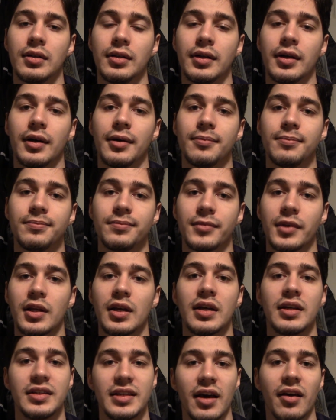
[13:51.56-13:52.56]
Yeah,
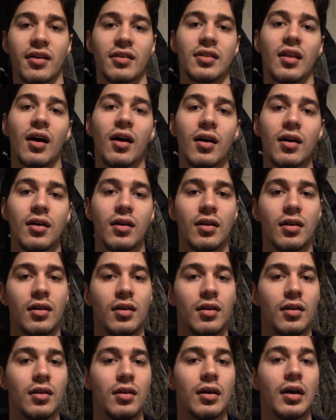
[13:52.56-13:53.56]
Gärna.
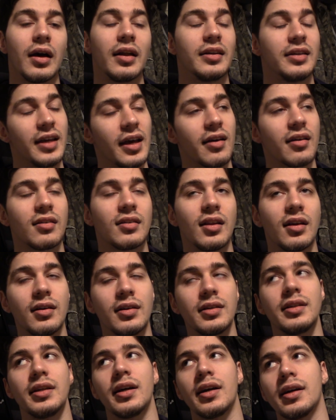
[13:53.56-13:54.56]
And
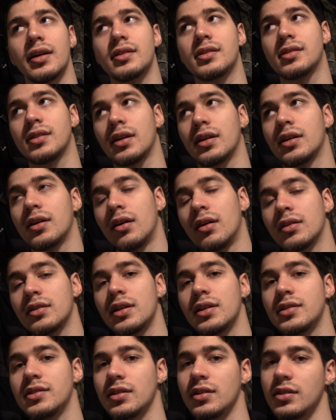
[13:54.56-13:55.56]
Gärna, yeah, it's like
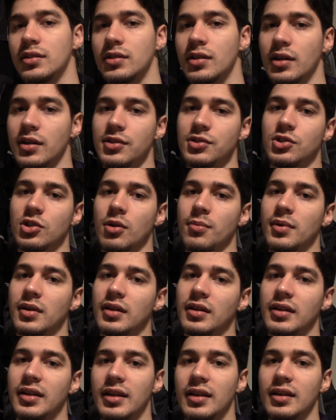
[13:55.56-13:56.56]
cognate to
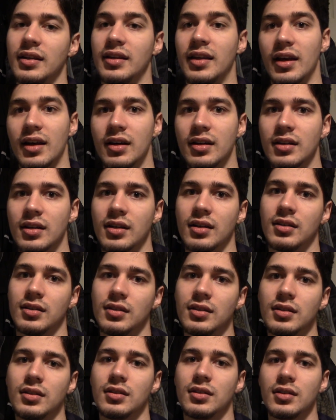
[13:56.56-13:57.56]
German gerne.
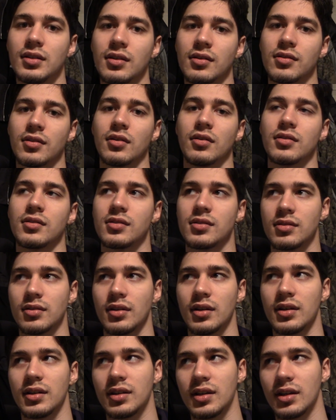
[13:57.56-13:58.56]
So it's
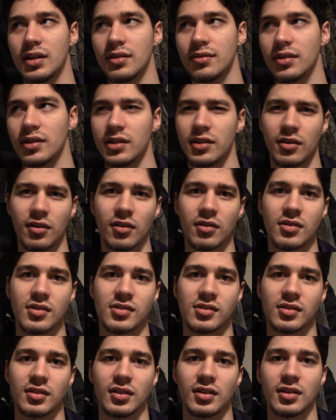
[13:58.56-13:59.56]
like kind of like
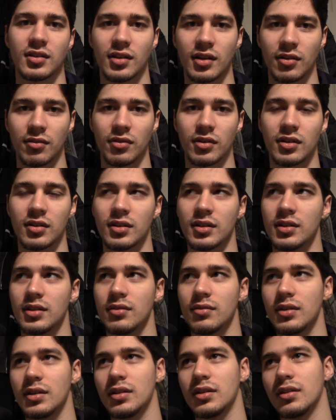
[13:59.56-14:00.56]
earnestly, like really.
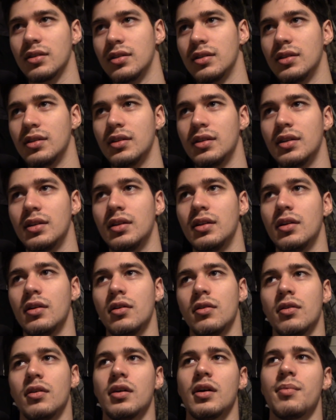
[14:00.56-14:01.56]
Well,
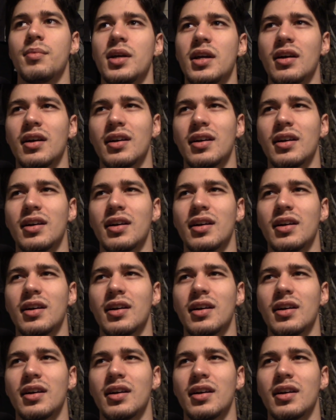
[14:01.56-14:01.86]
I mean,